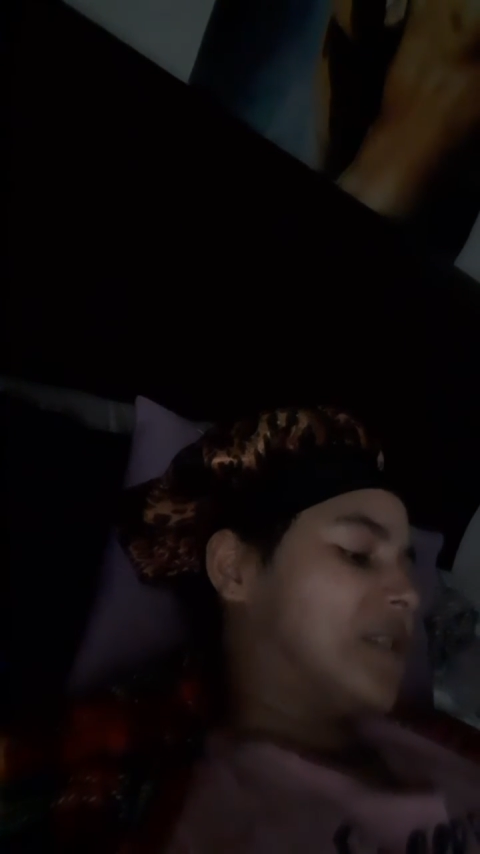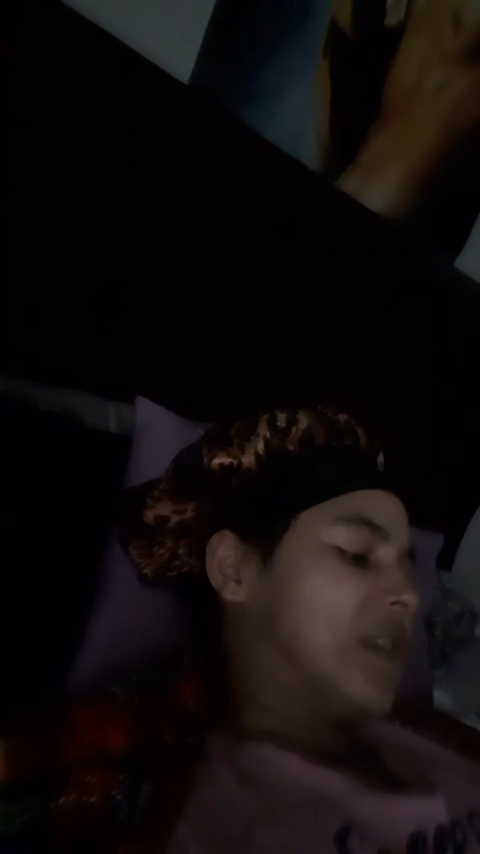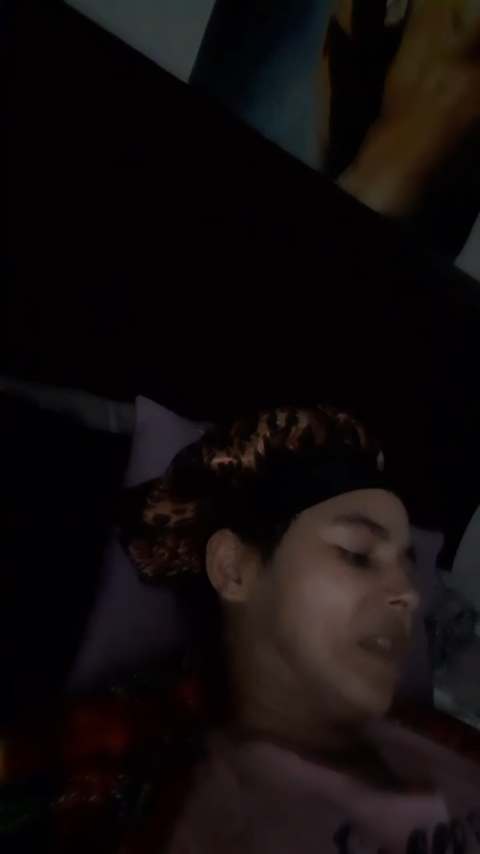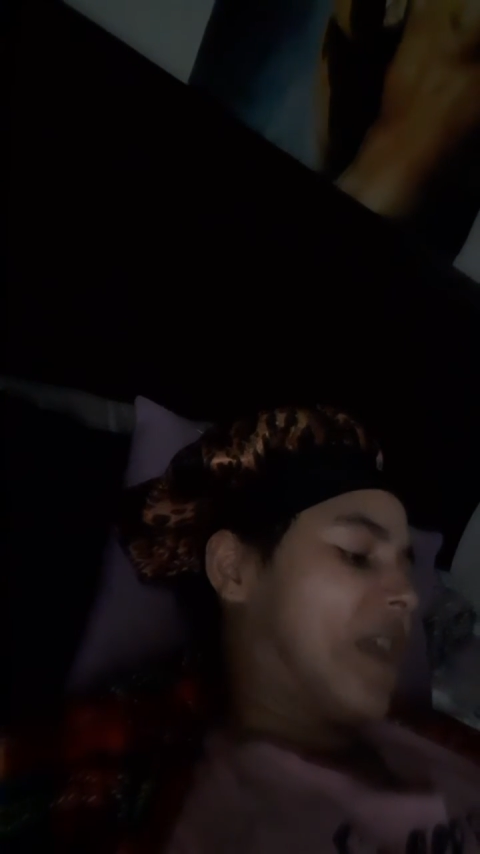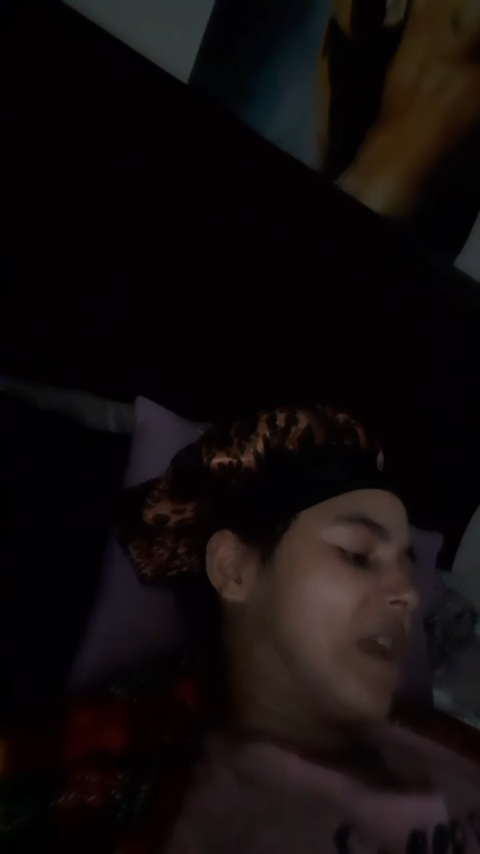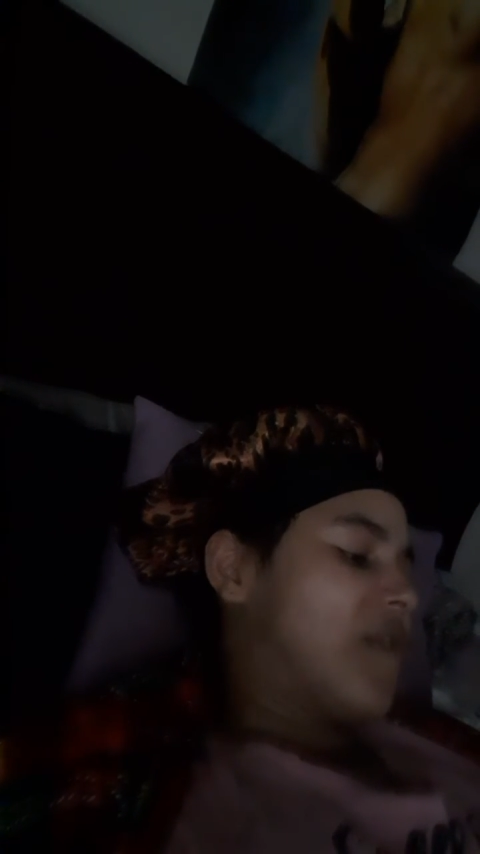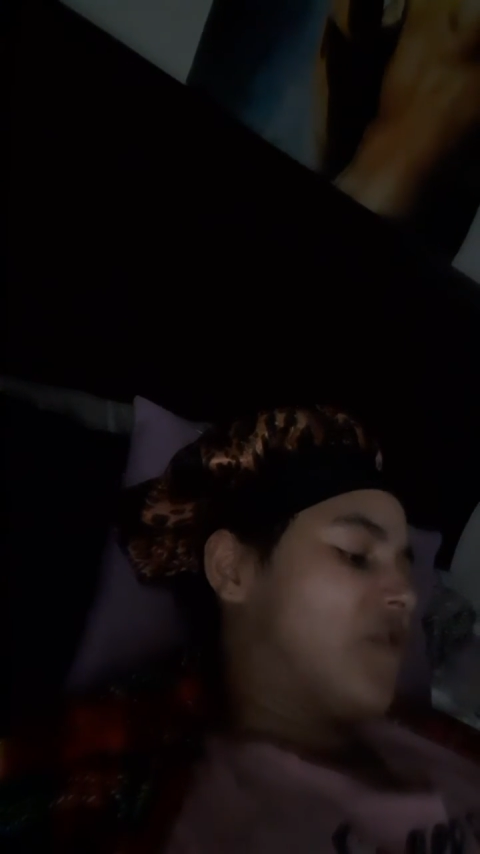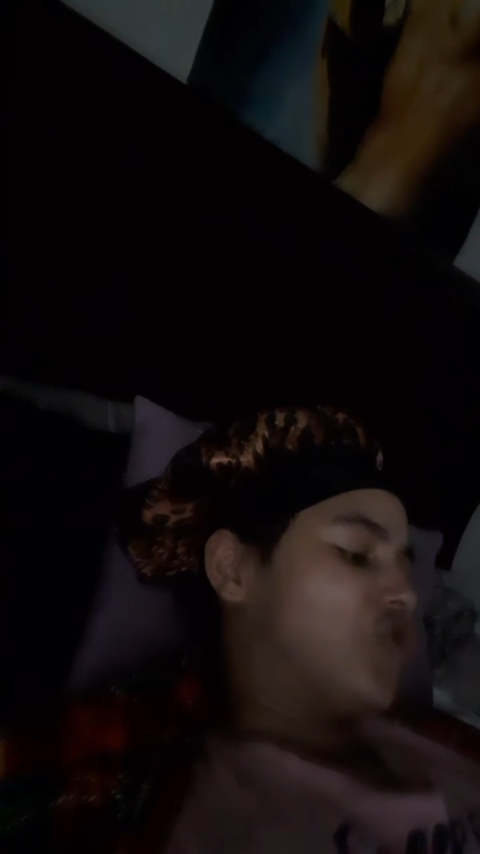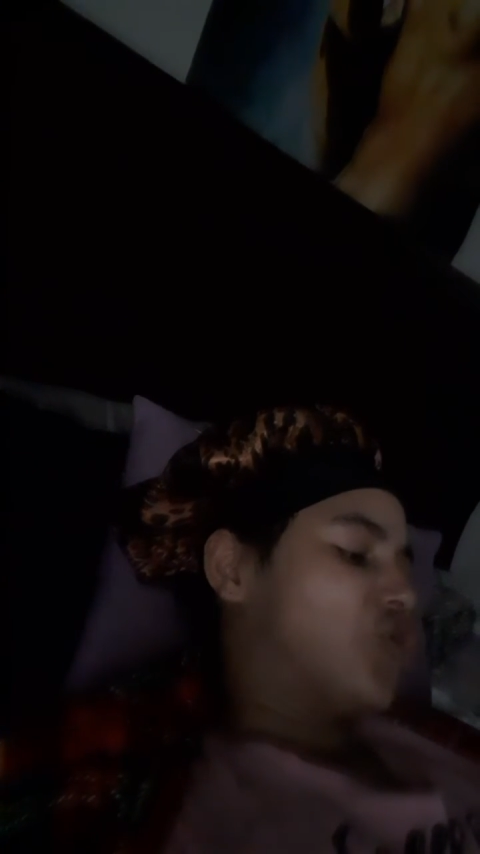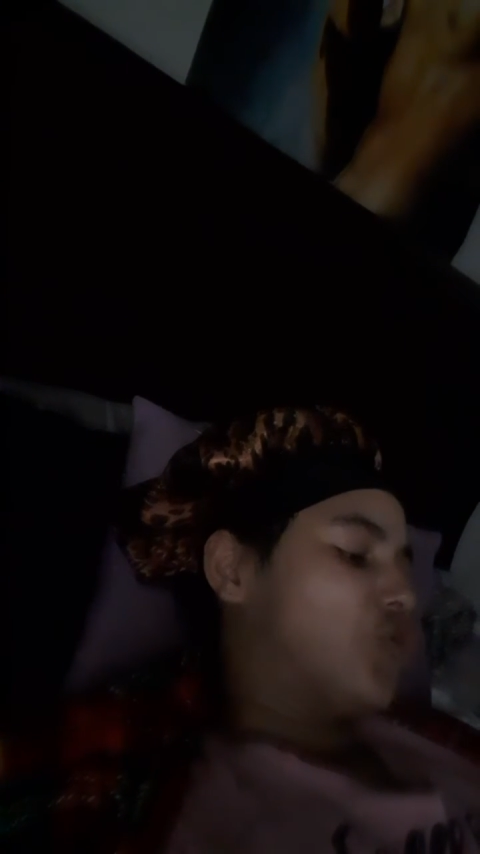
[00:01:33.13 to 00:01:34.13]
to life
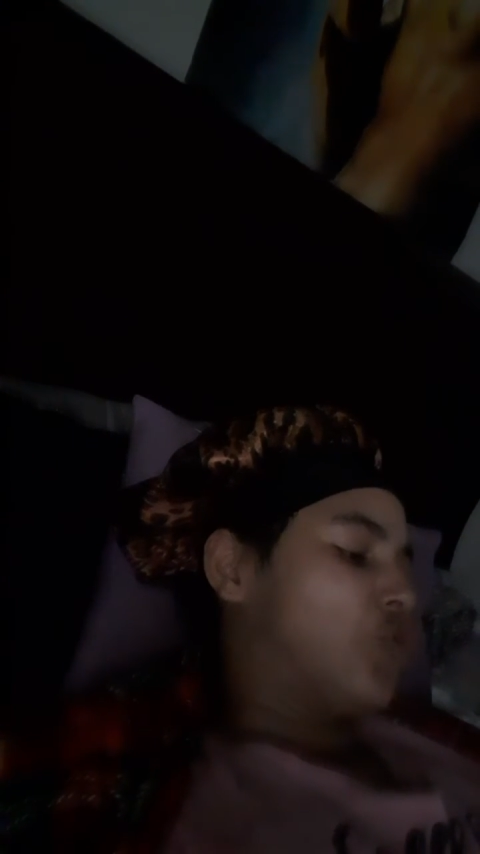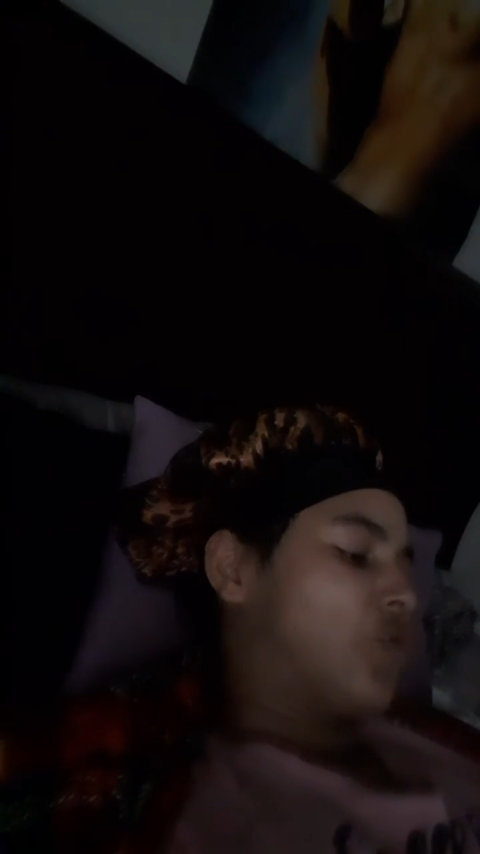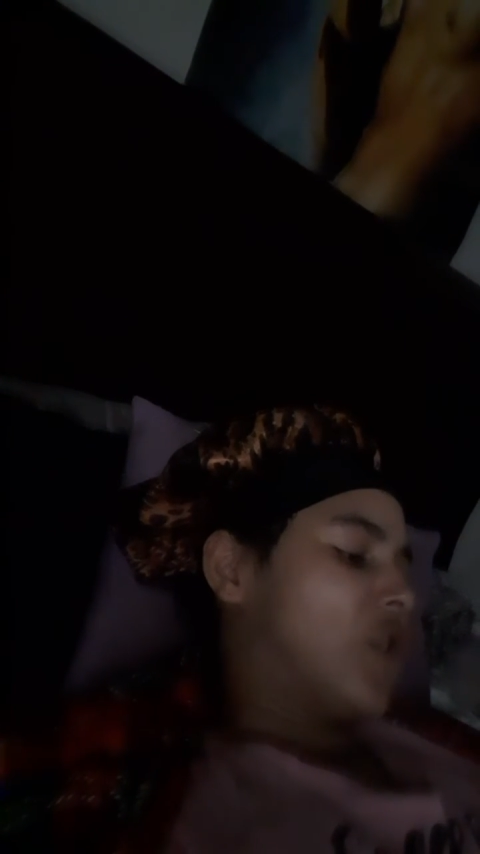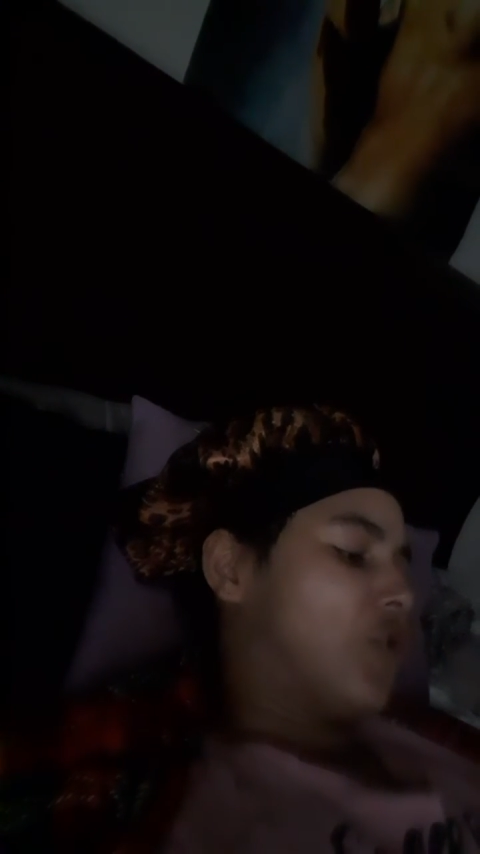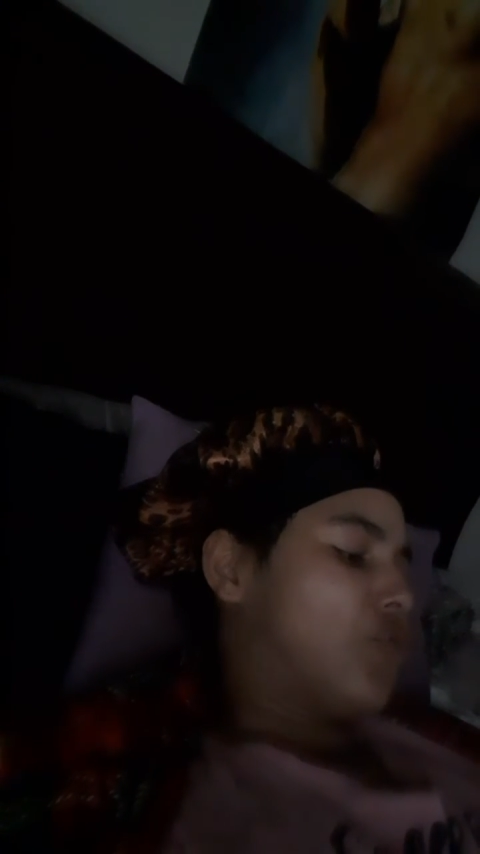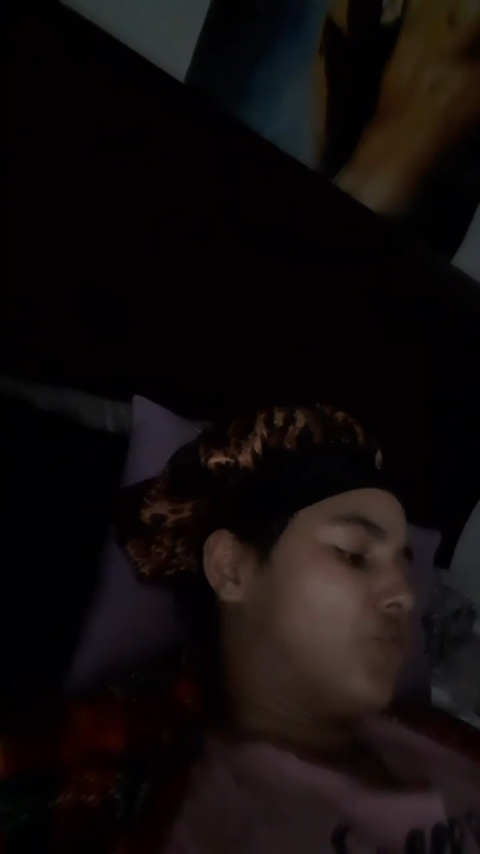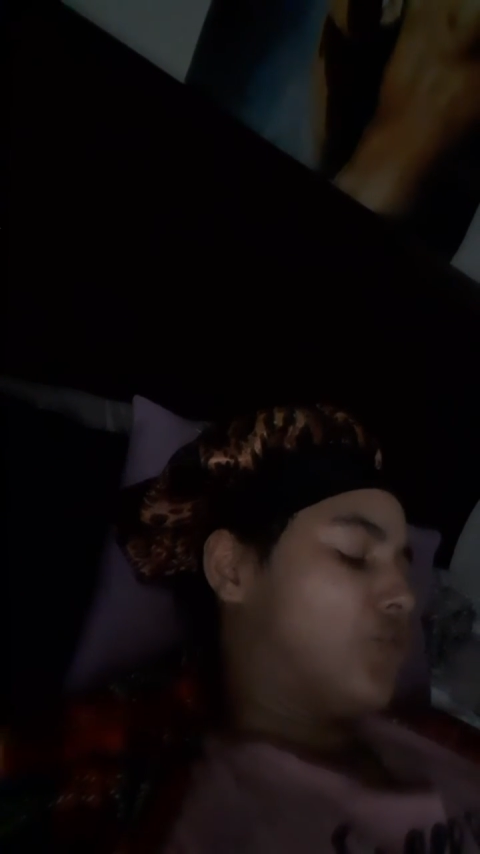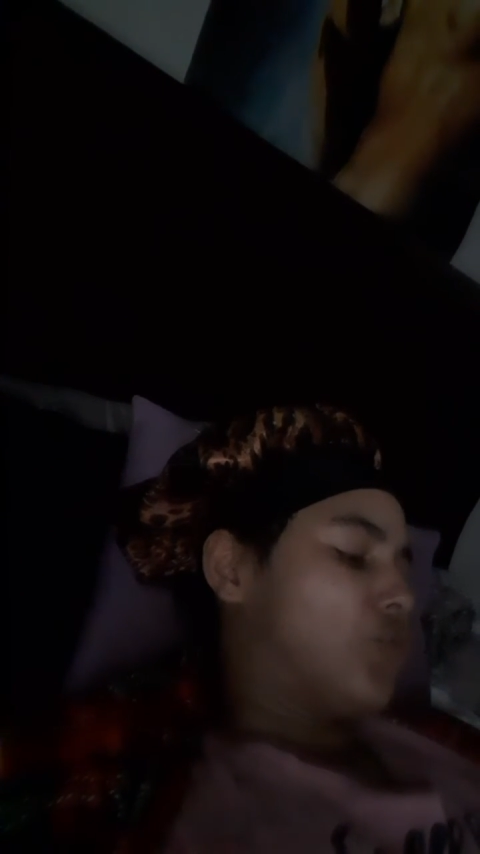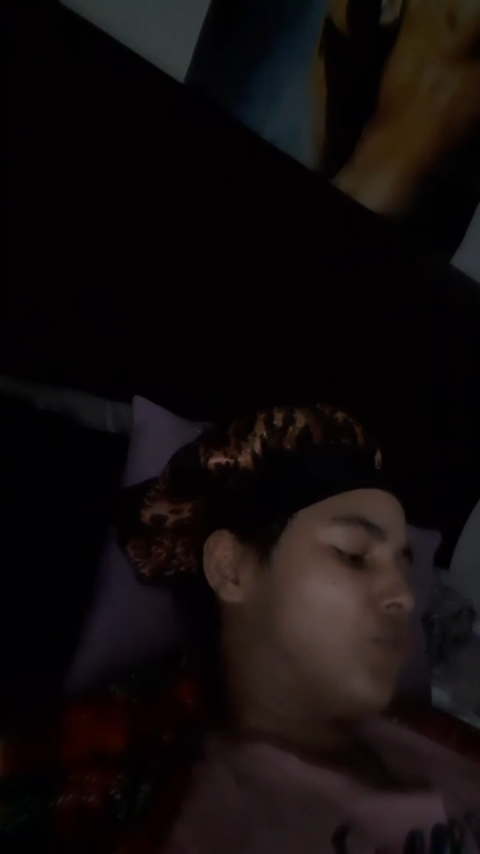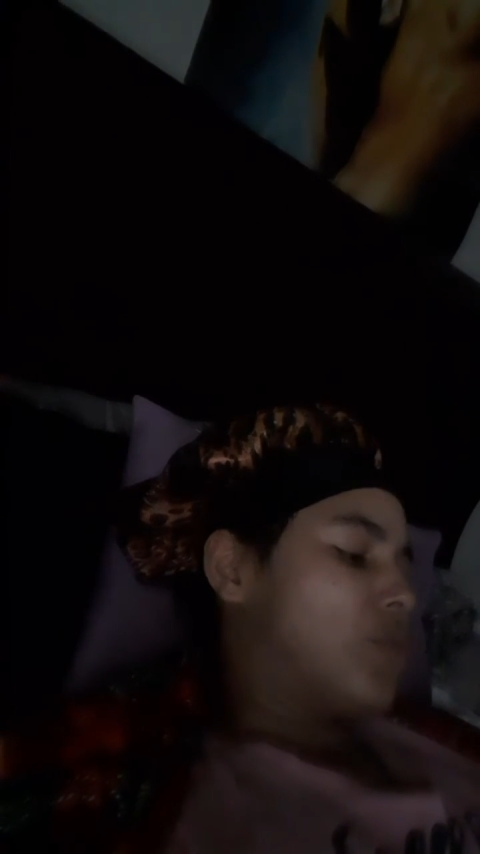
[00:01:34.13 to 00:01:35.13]
of children in the
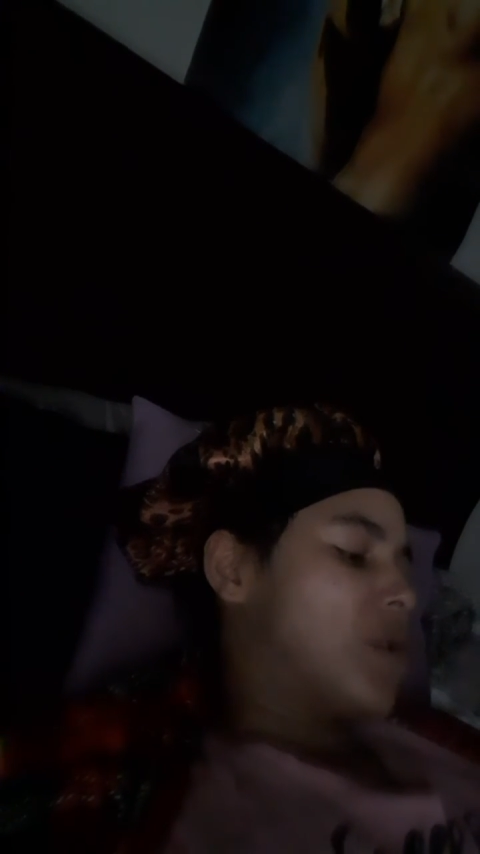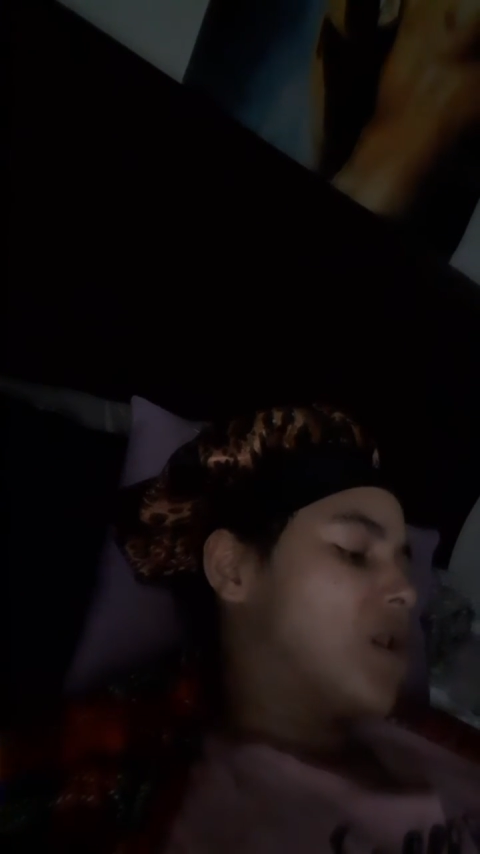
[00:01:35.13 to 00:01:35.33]
womb.